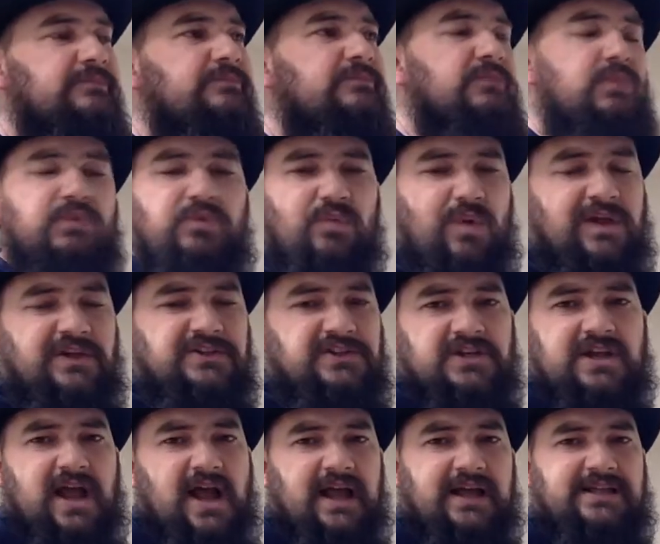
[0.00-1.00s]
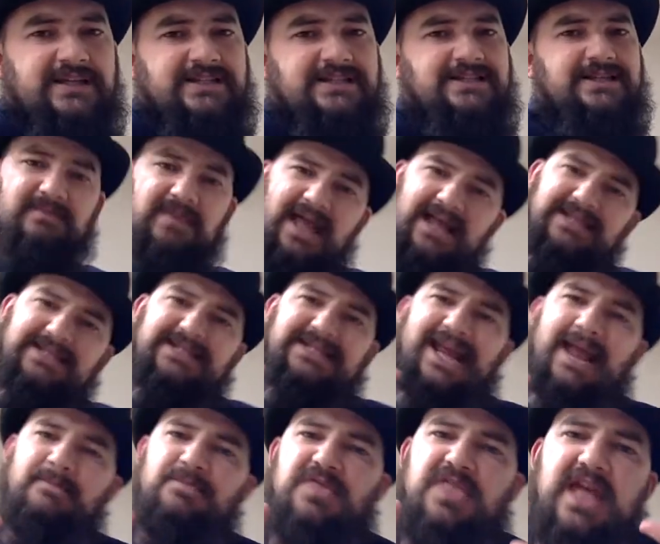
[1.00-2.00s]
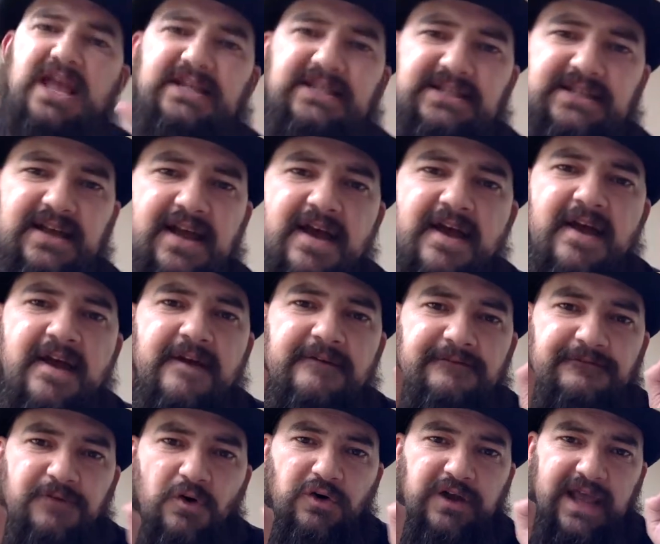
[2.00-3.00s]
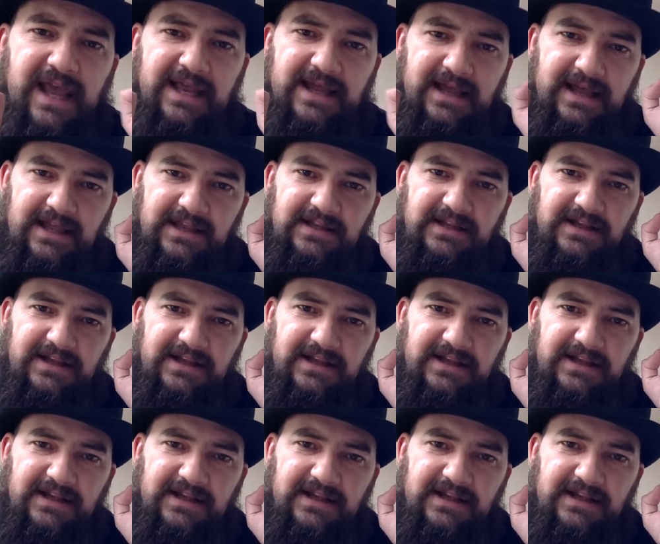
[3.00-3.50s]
Well, the Welsh are nice, except this fucking